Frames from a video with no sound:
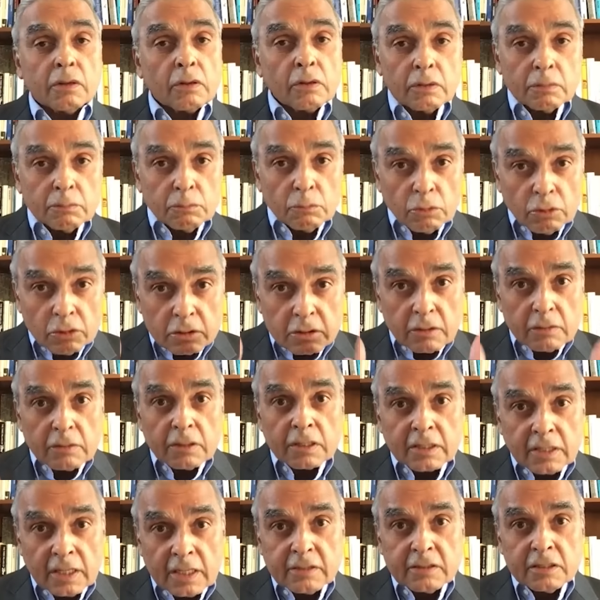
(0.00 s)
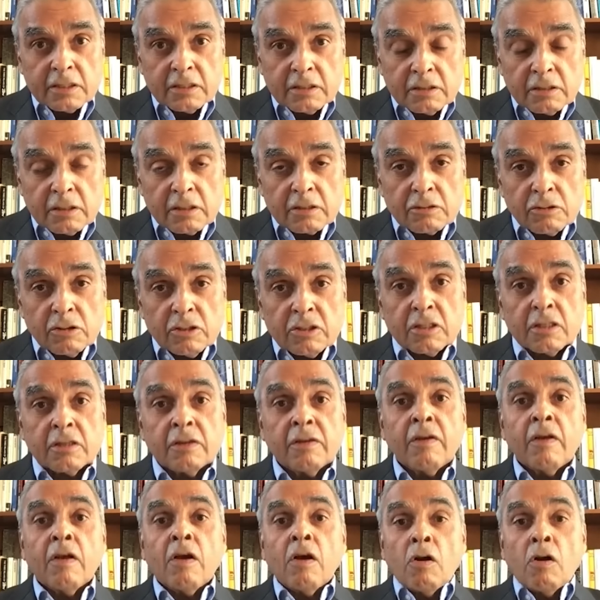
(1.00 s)
most of the countries in this region
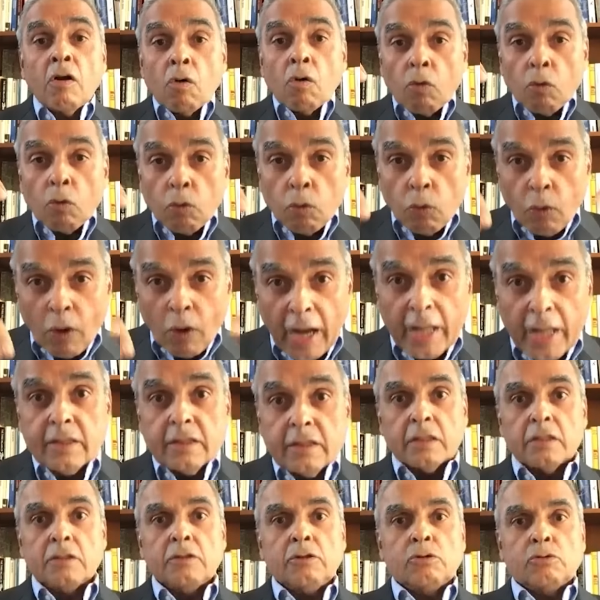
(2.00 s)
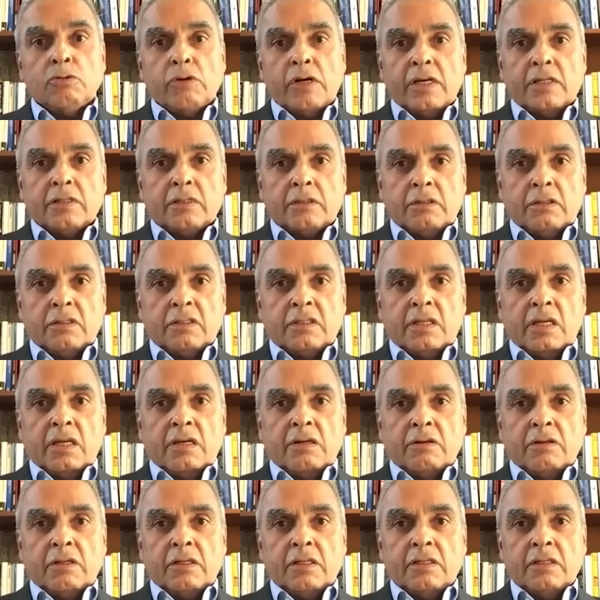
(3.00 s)
want the US to stay
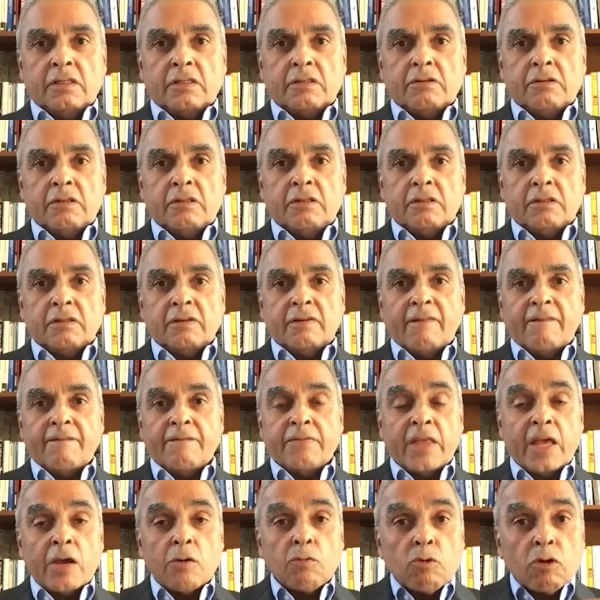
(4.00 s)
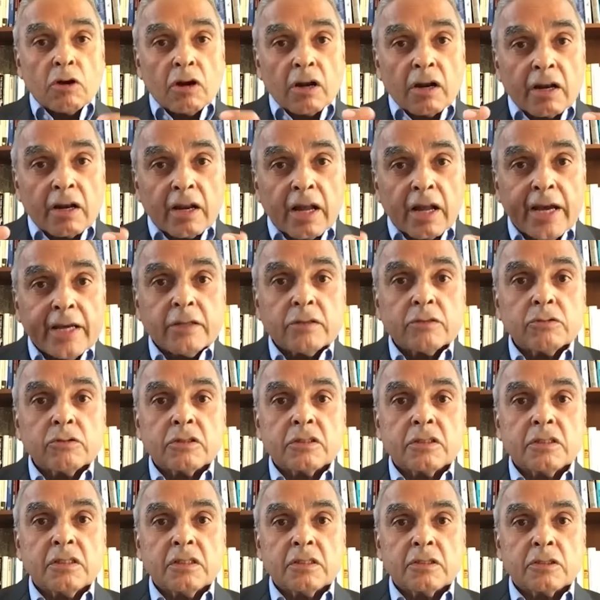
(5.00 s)
on this region. They would like to
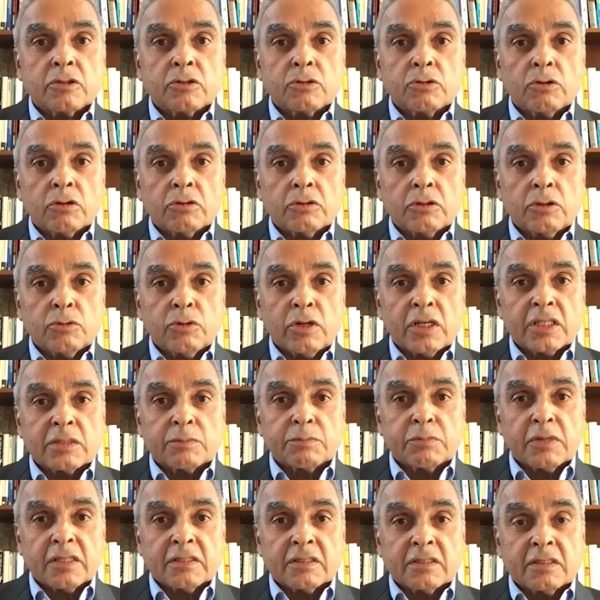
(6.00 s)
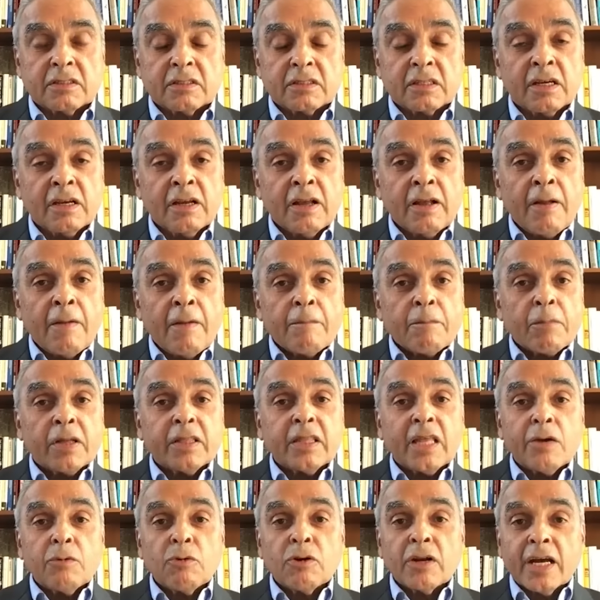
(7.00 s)
see a strong US presence, but
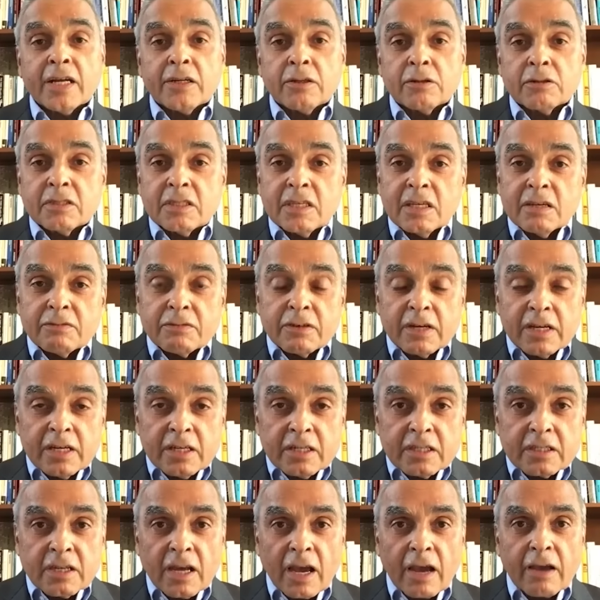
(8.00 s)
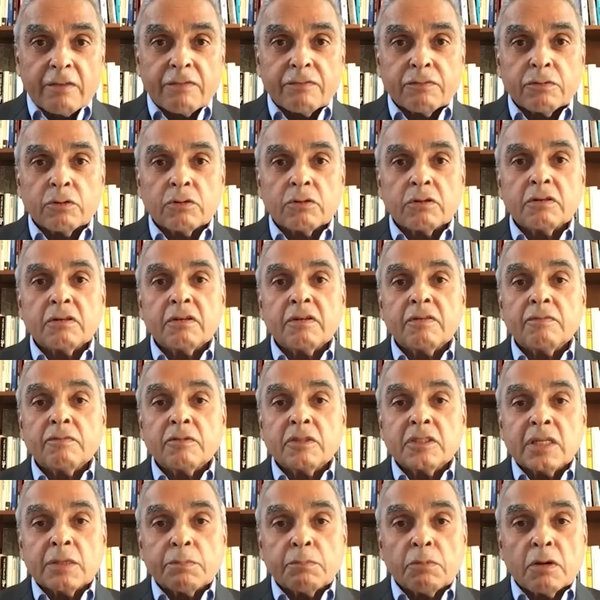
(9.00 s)
they would like to see a very tactful,
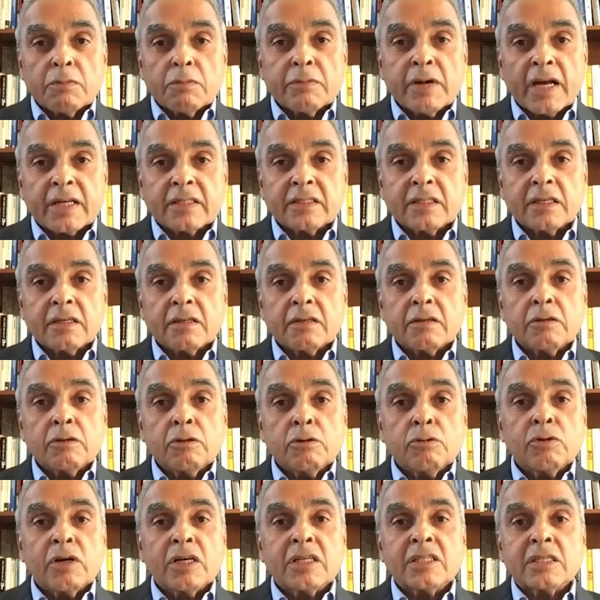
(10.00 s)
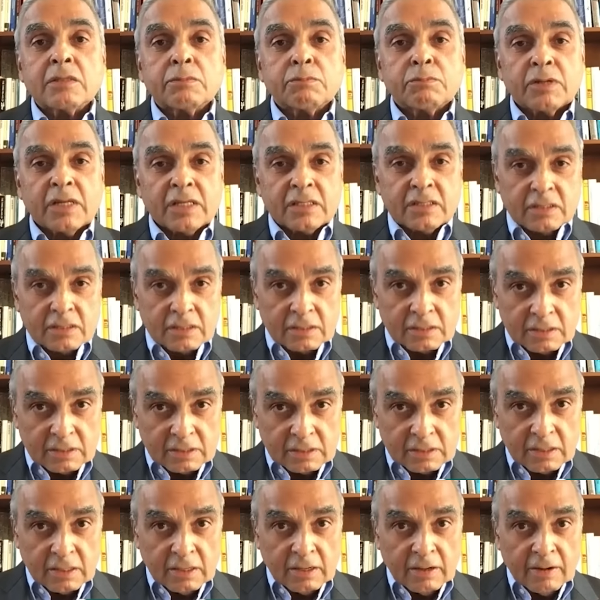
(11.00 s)
diplomatic US
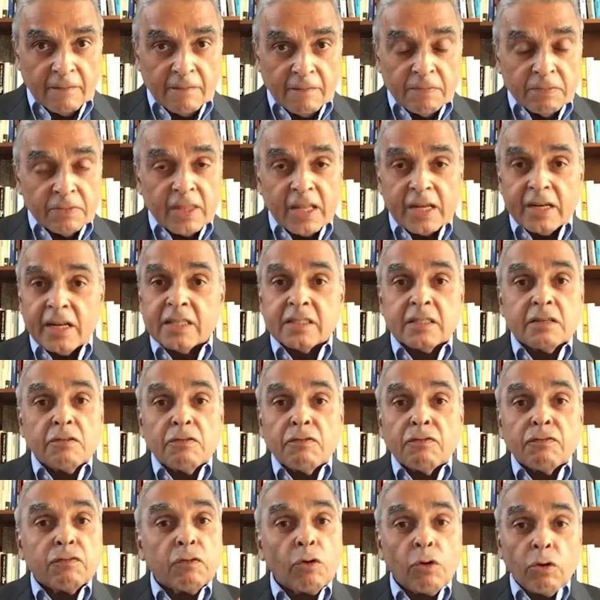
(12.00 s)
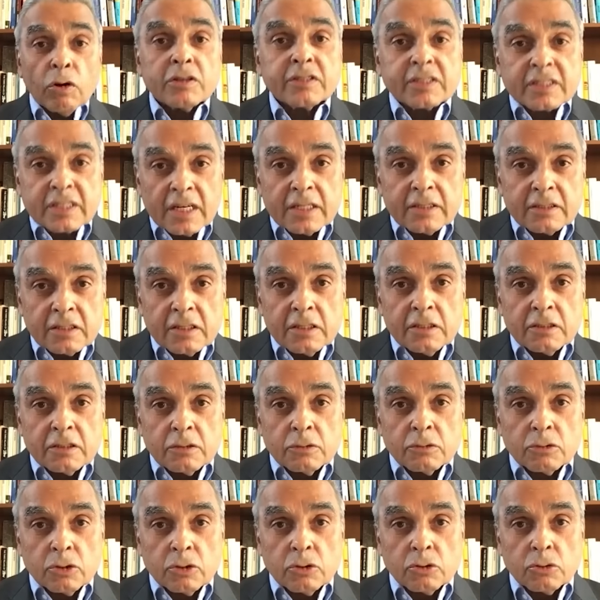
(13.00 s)
presence that doesn't force countries
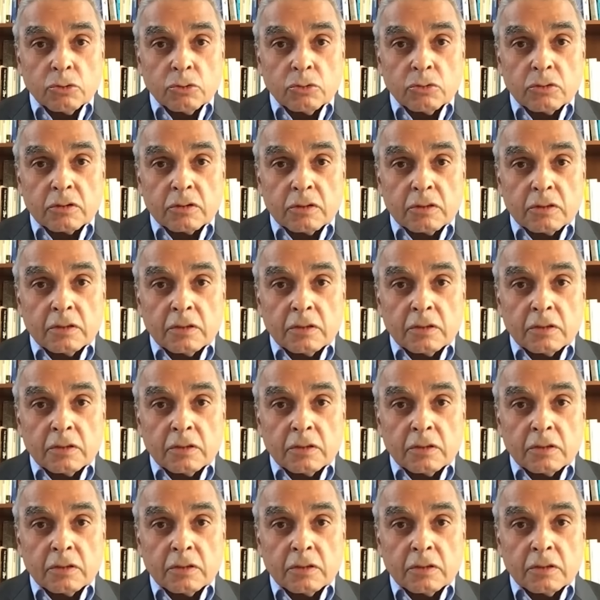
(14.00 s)
to choose.